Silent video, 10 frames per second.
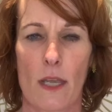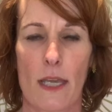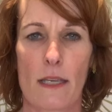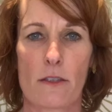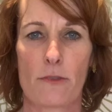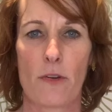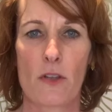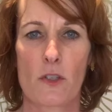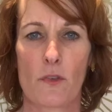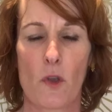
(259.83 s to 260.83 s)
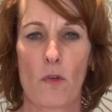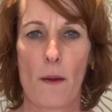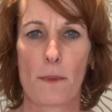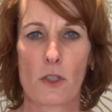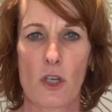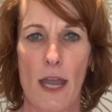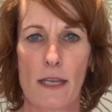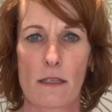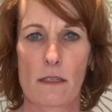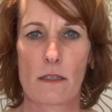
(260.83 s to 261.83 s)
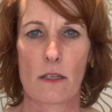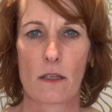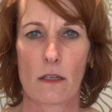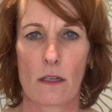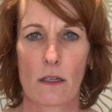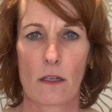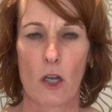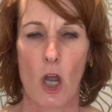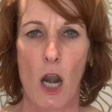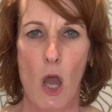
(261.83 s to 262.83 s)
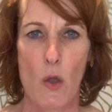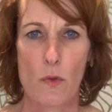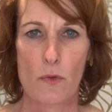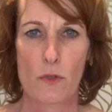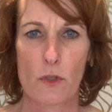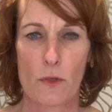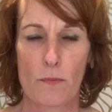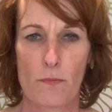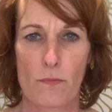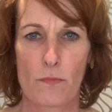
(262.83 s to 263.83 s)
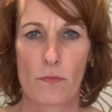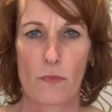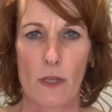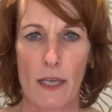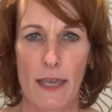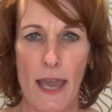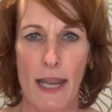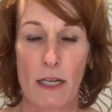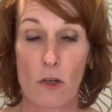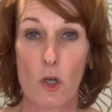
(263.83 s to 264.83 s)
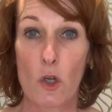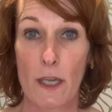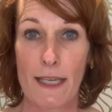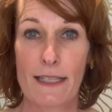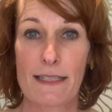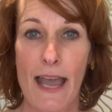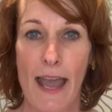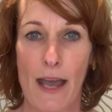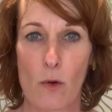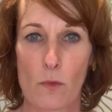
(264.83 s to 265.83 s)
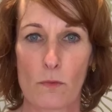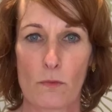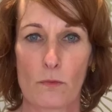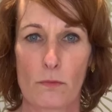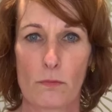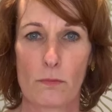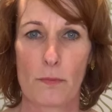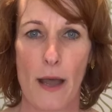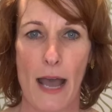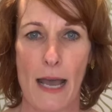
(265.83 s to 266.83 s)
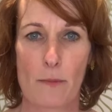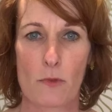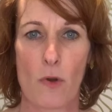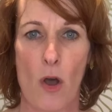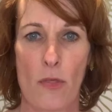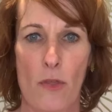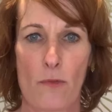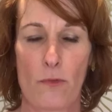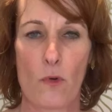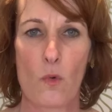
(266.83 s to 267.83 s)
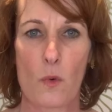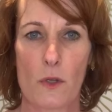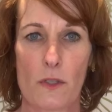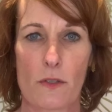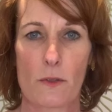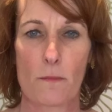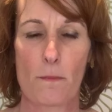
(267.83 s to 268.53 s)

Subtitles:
is the front of your upper chest closed? Again, looking down, perhaps rather than forwards.